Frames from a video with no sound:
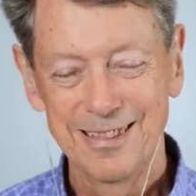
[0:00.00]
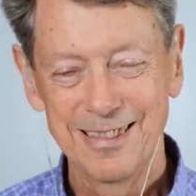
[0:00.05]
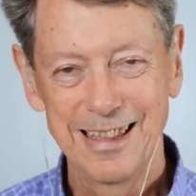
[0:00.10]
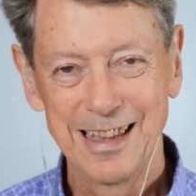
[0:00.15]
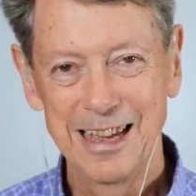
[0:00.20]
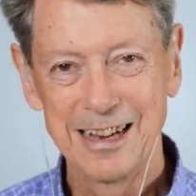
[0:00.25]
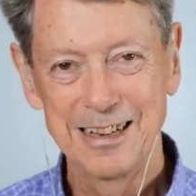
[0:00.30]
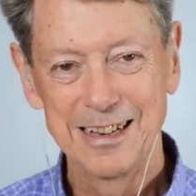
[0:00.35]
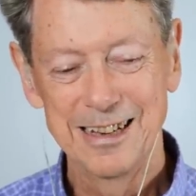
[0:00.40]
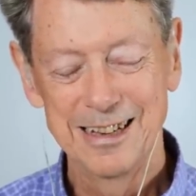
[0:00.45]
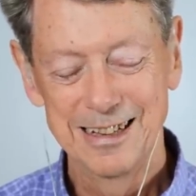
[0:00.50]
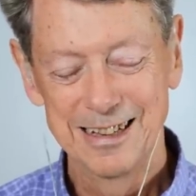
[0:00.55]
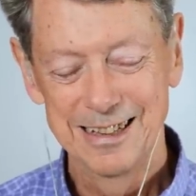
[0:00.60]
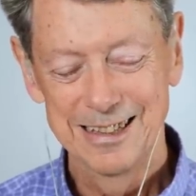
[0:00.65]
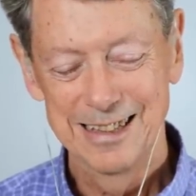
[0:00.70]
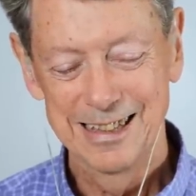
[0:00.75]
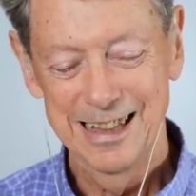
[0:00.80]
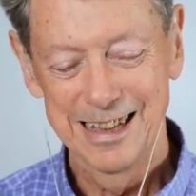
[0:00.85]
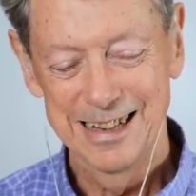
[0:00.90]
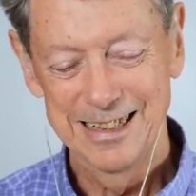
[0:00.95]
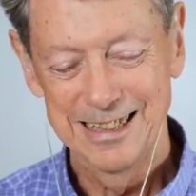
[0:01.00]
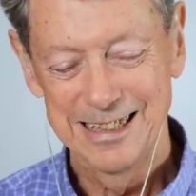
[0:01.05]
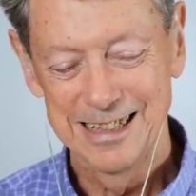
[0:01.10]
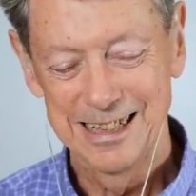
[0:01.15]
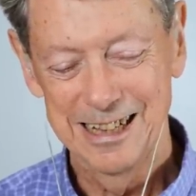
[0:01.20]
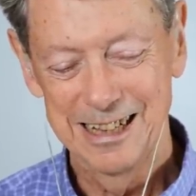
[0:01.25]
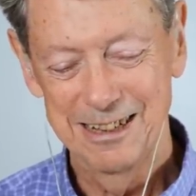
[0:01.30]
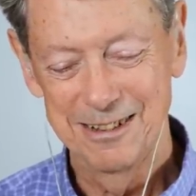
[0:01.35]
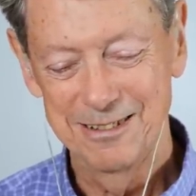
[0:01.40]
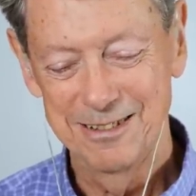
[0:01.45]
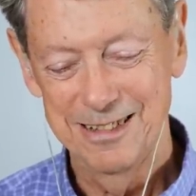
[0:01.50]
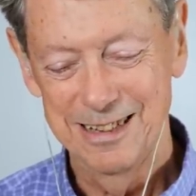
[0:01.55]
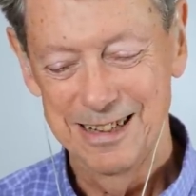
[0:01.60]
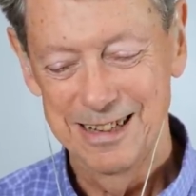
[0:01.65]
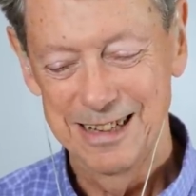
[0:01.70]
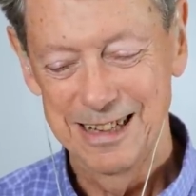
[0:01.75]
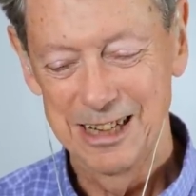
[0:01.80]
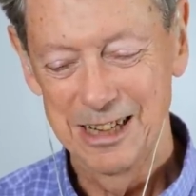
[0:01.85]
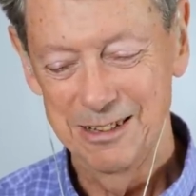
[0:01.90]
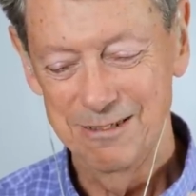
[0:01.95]
that that uh,
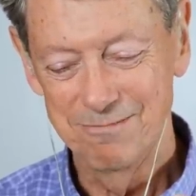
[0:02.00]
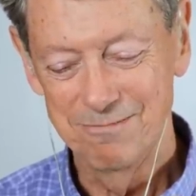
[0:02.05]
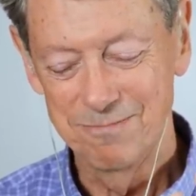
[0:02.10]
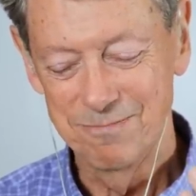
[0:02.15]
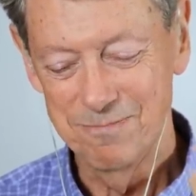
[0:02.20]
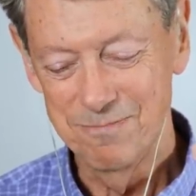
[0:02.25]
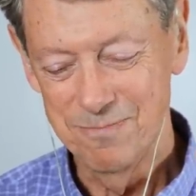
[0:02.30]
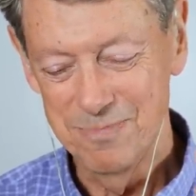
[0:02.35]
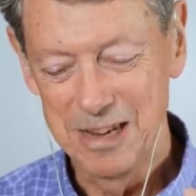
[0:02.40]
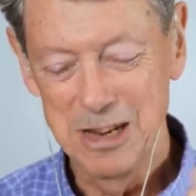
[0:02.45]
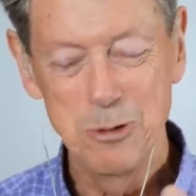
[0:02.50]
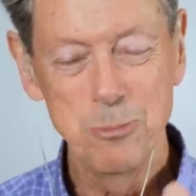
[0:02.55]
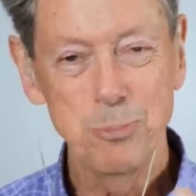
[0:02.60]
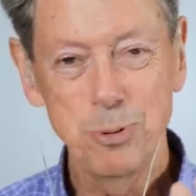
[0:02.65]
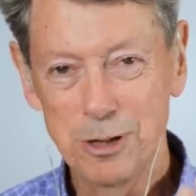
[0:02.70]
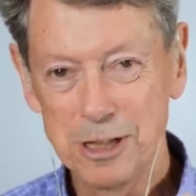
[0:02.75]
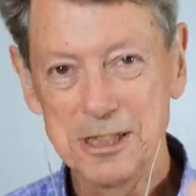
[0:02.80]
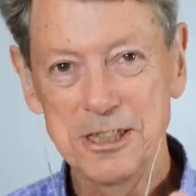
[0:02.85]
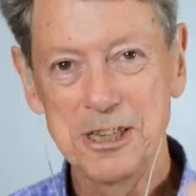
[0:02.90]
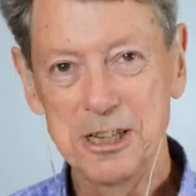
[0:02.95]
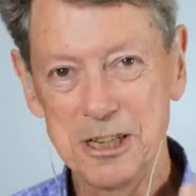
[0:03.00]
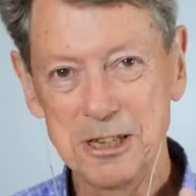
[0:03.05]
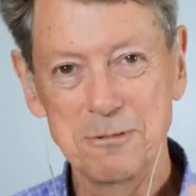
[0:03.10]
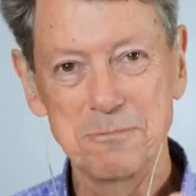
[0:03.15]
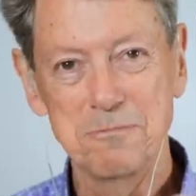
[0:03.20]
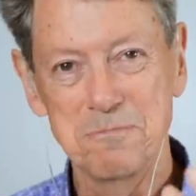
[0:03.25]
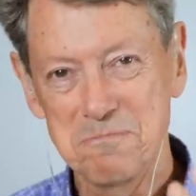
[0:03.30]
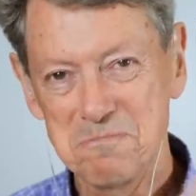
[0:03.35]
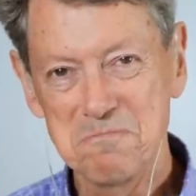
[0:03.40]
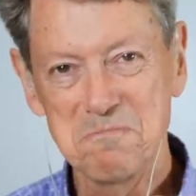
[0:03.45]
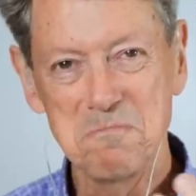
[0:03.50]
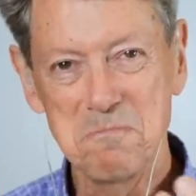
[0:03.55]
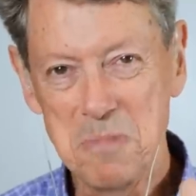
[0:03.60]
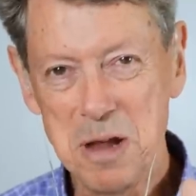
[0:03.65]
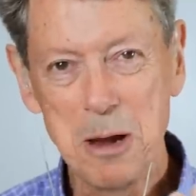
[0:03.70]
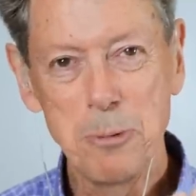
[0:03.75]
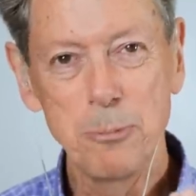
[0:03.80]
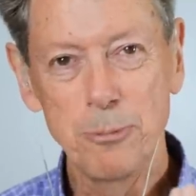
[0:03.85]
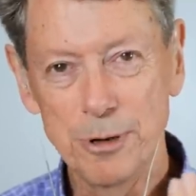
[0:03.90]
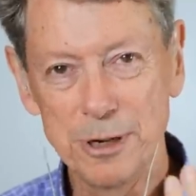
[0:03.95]
in, implicit
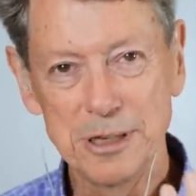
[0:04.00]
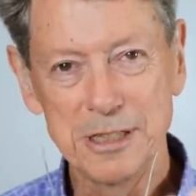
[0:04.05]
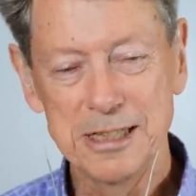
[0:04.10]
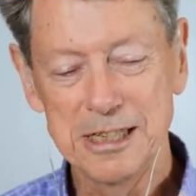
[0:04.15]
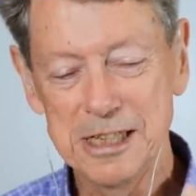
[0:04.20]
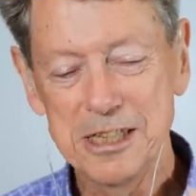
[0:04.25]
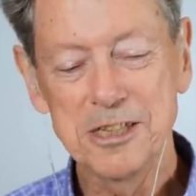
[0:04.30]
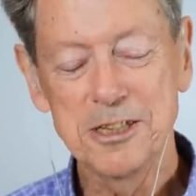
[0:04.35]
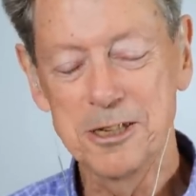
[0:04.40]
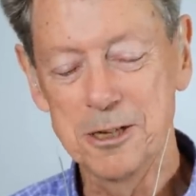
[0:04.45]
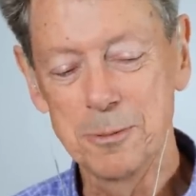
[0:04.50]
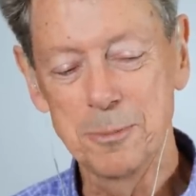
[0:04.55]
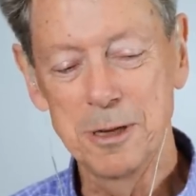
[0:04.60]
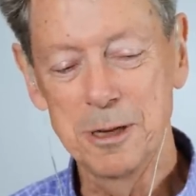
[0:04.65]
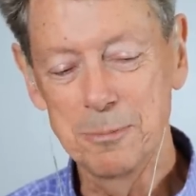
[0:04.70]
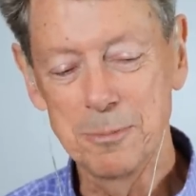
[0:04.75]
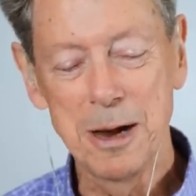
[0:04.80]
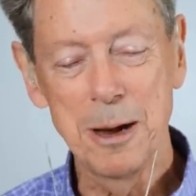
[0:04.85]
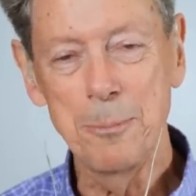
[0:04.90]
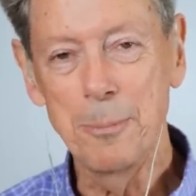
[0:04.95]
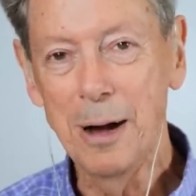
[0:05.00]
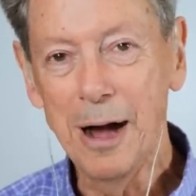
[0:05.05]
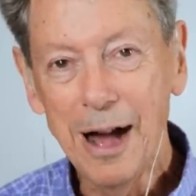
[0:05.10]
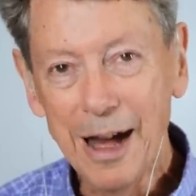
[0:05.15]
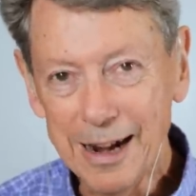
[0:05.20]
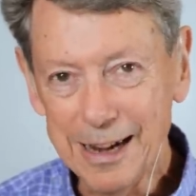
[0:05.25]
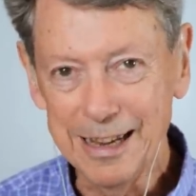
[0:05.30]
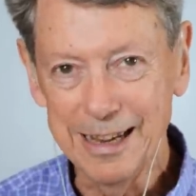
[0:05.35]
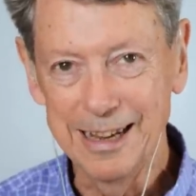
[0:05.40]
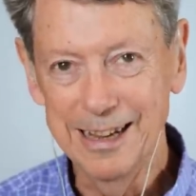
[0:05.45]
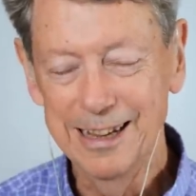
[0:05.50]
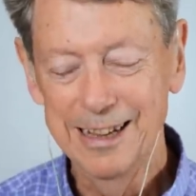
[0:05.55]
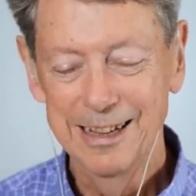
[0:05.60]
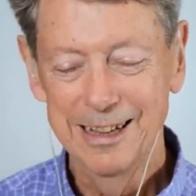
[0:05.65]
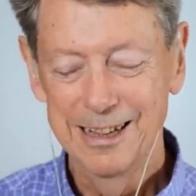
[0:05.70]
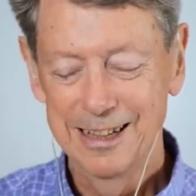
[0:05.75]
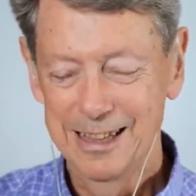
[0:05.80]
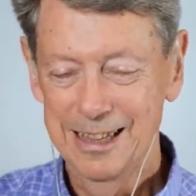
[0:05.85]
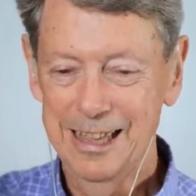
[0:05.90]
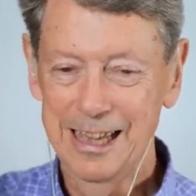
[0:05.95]
memory system in my body
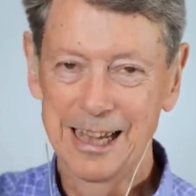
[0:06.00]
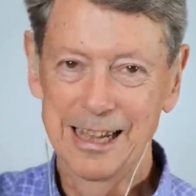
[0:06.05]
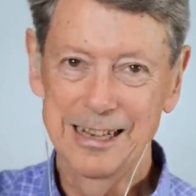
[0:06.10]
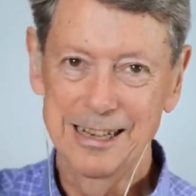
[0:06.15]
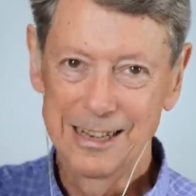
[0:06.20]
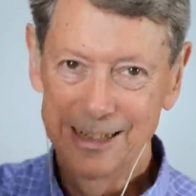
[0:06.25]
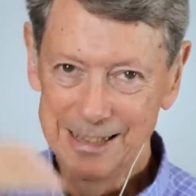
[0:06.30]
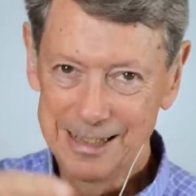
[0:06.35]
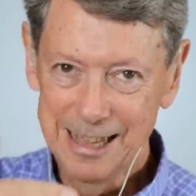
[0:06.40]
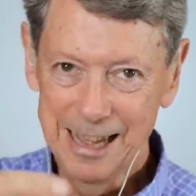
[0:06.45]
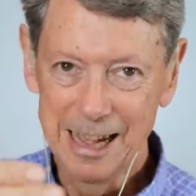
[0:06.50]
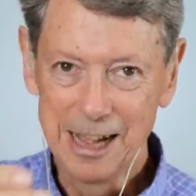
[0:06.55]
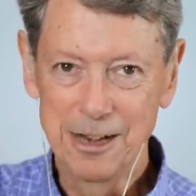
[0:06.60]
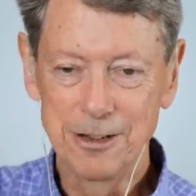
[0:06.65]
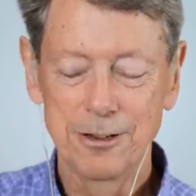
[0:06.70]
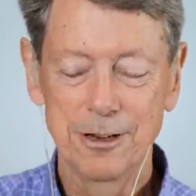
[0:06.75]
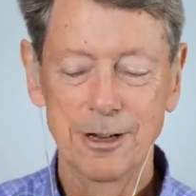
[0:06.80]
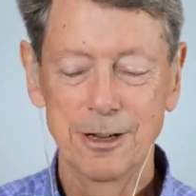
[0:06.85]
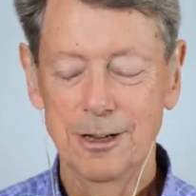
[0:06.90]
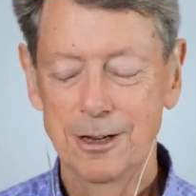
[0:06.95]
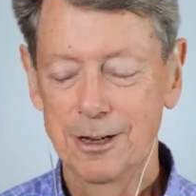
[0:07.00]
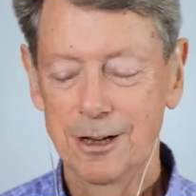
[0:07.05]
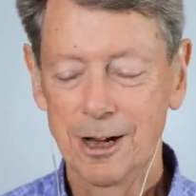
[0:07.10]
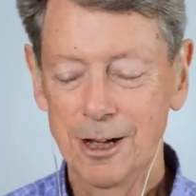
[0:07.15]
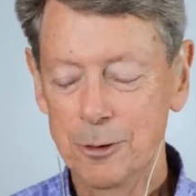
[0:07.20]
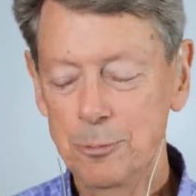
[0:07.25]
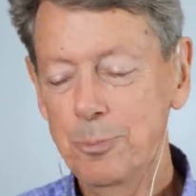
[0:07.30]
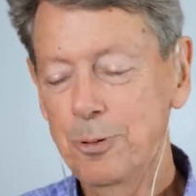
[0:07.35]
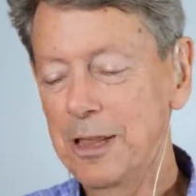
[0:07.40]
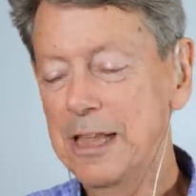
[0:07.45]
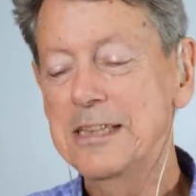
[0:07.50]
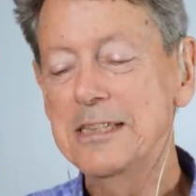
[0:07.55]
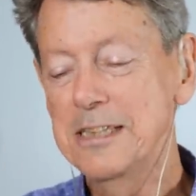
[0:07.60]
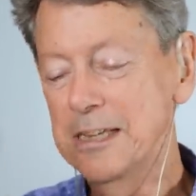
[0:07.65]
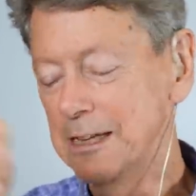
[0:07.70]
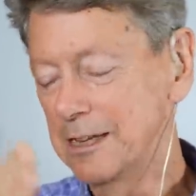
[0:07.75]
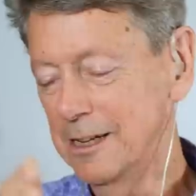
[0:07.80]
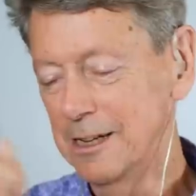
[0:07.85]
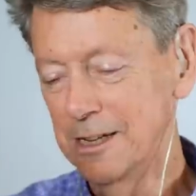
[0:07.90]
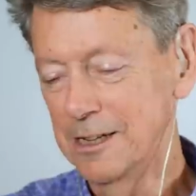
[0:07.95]
that that
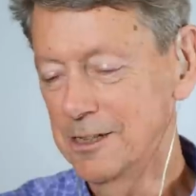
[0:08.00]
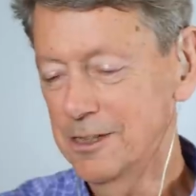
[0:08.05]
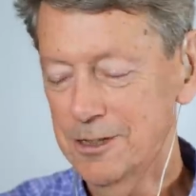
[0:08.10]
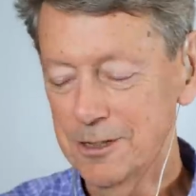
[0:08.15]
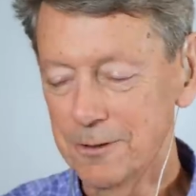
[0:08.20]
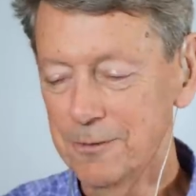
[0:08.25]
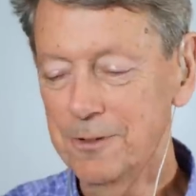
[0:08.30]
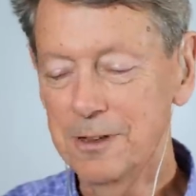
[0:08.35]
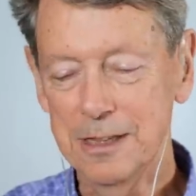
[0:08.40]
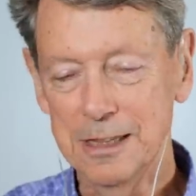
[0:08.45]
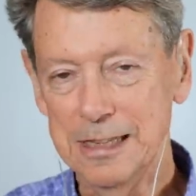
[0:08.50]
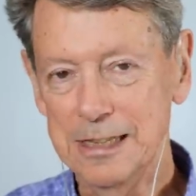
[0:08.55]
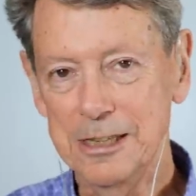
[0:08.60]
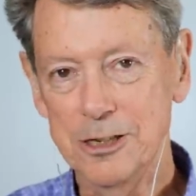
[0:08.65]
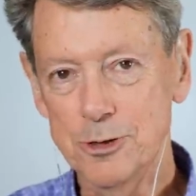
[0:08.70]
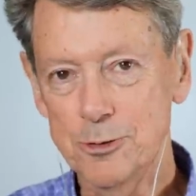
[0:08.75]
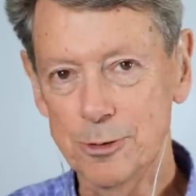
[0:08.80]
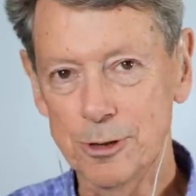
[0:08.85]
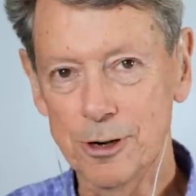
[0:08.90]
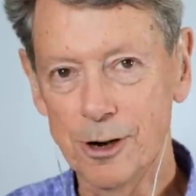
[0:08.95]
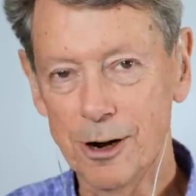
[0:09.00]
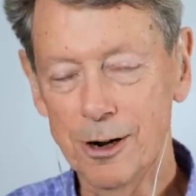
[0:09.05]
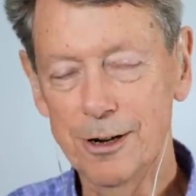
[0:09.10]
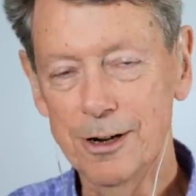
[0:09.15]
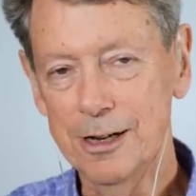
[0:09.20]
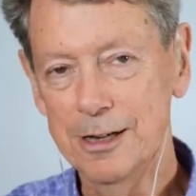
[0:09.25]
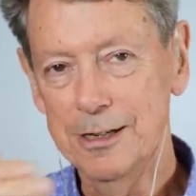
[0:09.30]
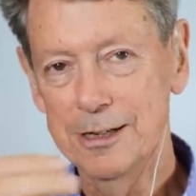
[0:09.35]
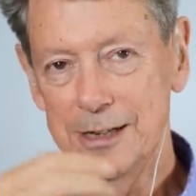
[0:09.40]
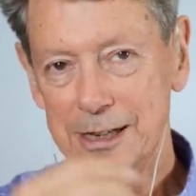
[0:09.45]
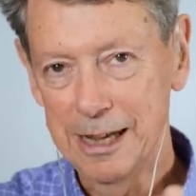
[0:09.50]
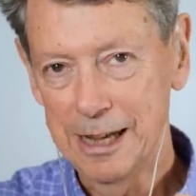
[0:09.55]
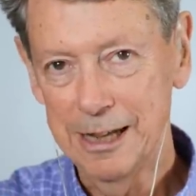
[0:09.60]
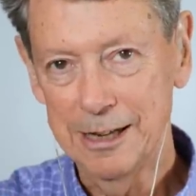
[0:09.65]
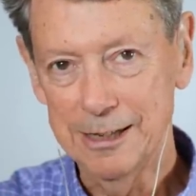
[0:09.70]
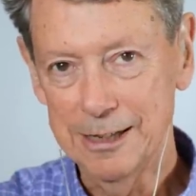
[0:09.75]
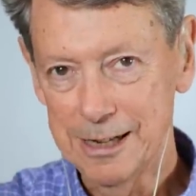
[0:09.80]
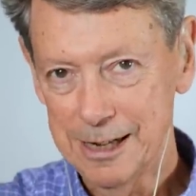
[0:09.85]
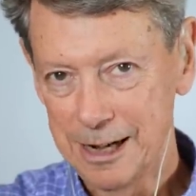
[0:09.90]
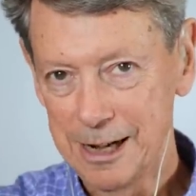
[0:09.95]
unpleasantness of feeling disregarded
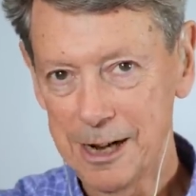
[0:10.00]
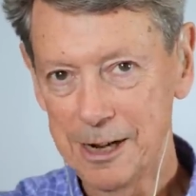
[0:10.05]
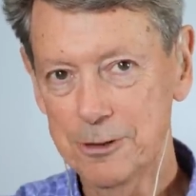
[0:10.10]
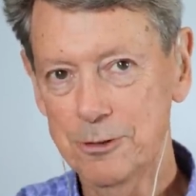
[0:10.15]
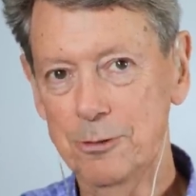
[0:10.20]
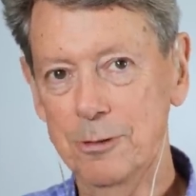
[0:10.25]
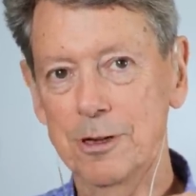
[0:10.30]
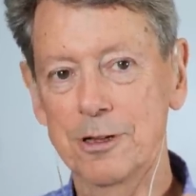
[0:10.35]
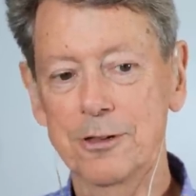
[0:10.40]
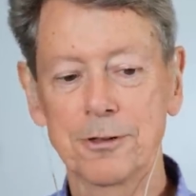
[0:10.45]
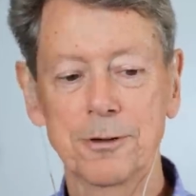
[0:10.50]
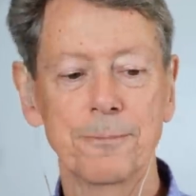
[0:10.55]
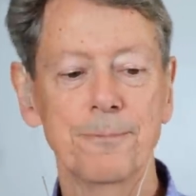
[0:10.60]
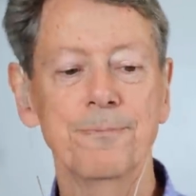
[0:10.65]
can connect with.